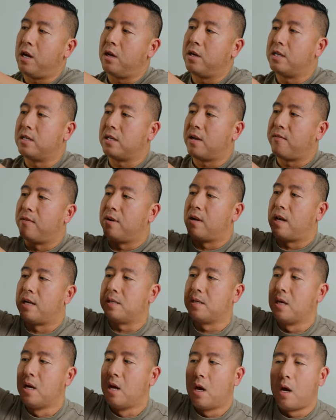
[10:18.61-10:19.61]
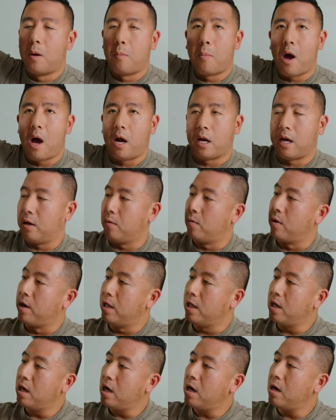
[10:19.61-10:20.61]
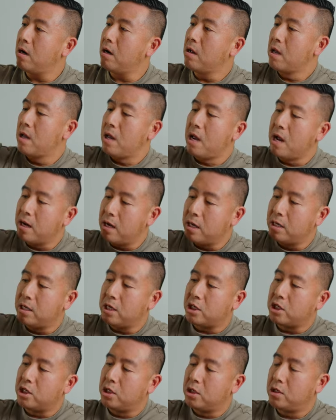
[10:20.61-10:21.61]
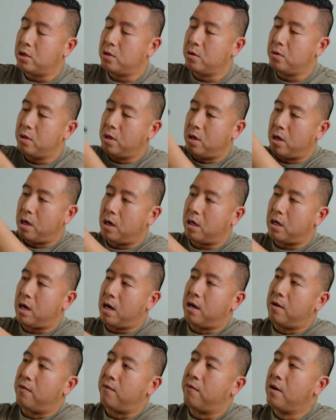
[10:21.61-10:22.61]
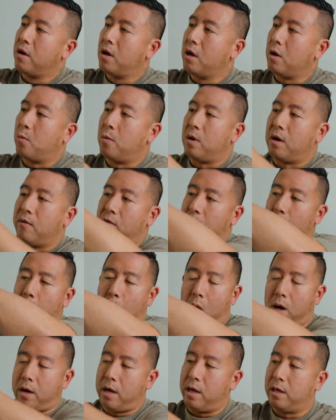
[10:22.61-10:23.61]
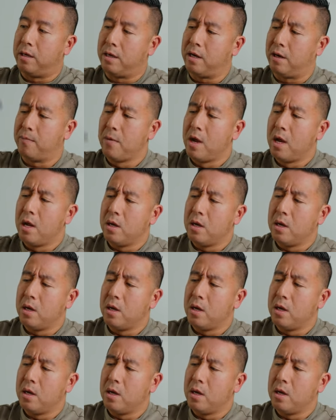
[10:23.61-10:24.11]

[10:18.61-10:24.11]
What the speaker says: You save a nice pocket right here, in addition to your kind of whatever you want in here.